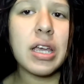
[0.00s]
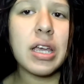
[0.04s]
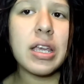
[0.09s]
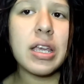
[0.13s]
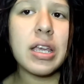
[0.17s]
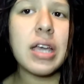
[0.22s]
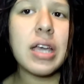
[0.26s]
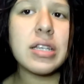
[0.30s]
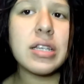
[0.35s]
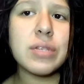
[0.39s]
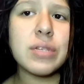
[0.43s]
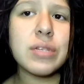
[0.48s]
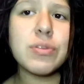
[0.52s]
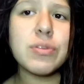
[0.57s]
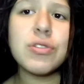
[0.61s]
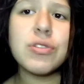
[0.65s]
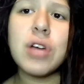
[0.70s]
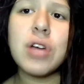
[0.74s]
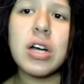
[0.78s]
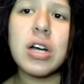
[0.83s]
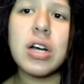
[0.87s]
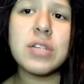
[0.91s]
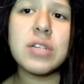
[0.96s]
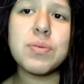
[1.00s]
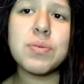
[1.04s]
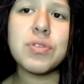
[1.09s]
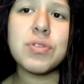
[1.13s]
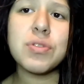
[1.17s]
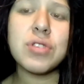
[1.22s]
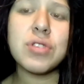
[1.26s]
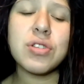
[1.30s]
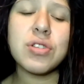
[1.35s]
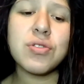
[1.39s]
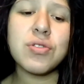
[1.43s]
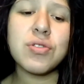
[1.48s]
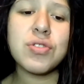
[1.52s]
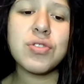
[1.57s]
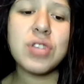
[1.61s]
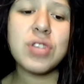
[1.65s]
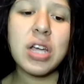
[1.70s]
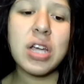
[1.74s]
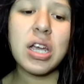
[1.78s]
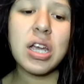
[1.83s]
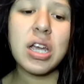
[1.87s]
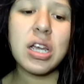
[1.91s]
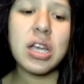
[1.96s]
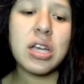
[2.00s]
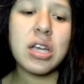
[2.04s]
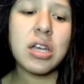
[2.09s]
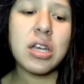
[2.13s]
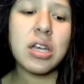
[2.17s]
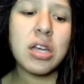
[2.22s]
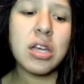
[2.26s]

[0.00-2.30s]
Yes, I went to the hospital just to check.